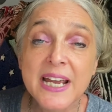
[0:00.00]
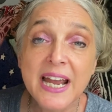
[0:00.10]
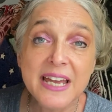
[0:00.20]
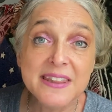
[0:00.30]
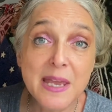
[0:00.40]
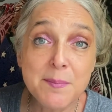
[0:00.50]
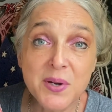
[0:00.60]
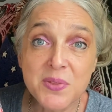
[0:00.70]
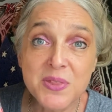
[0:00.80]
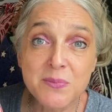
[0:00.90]
And they
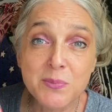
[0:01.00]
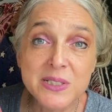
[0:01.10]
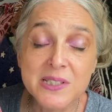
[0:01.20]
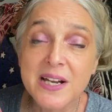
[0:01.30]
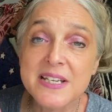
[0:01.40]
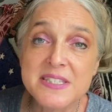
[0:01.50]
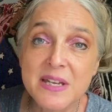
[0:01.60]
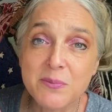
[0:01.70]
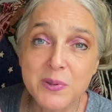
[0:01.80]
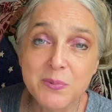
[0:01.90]
both realize
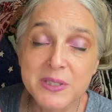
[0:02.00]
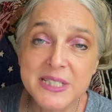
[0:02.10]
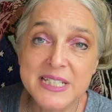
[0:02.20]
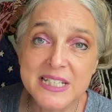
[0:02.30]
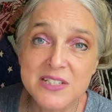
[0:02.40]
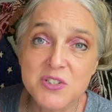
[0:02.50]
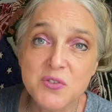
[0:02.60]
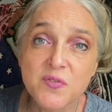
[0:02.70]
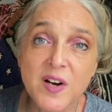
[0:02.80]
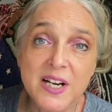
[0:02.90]
that we really need to
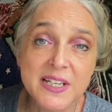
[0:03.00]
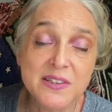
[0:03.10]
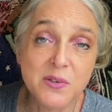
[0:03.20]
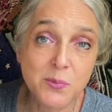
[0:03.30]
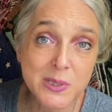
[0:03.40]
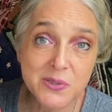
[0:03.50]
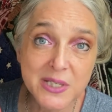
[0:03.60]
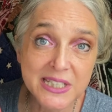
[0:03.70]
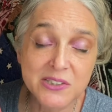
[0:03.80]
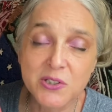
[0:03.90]
find the real
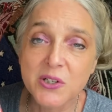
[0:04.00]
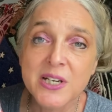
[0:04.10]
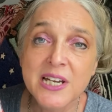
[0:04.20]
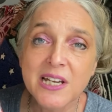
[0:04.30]
killer